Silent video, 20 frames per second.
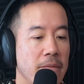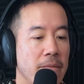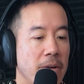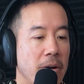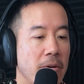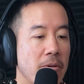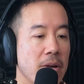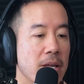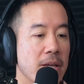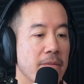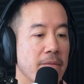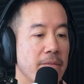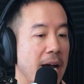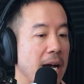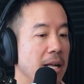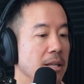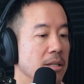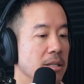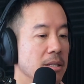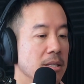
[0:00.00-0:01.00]
very
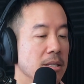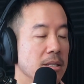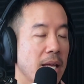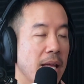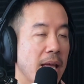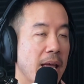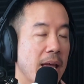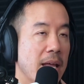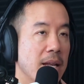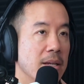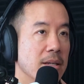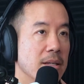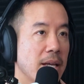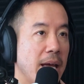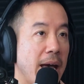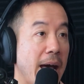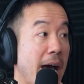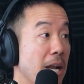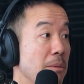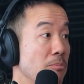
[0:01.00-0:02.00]
valid
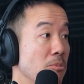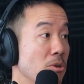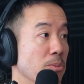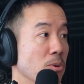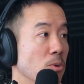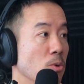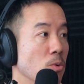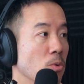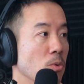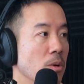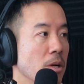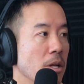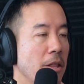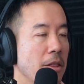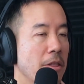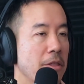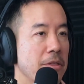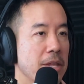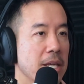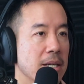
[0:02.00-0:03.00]
and admirable
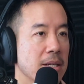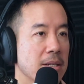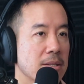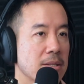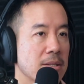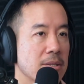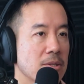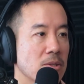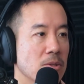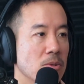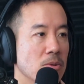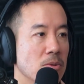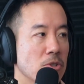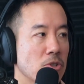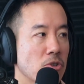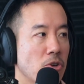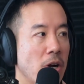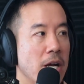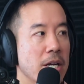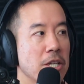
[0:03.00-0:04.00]
things to
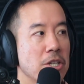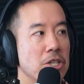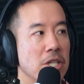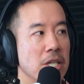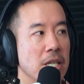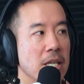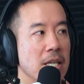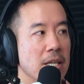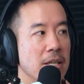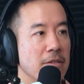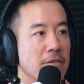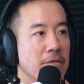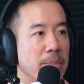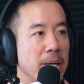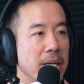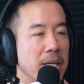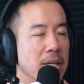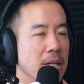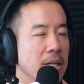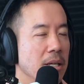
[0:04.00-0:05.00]
try and achieve,
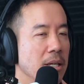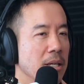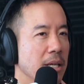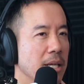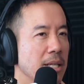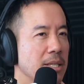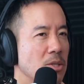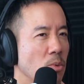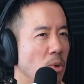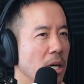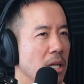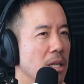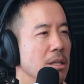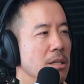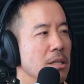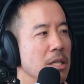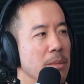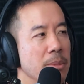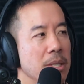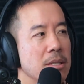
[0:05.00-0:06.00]
but it's quite a
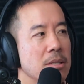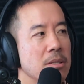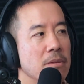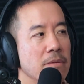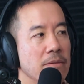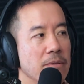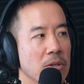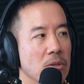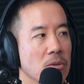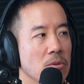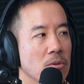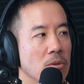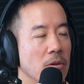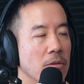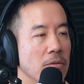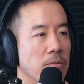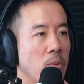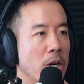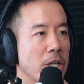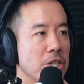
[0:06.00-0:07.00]
limited view
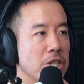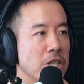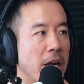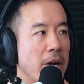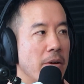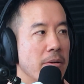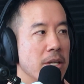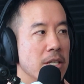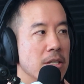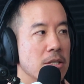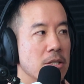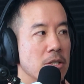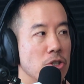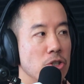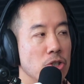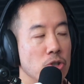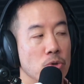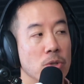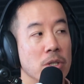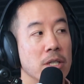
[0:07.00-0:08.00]
of what charities
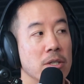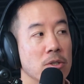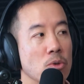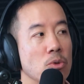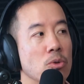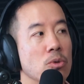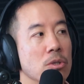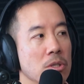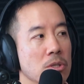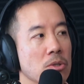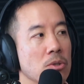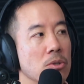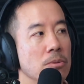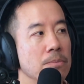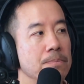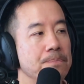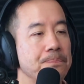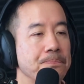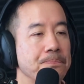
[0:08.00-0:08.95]
should and could do.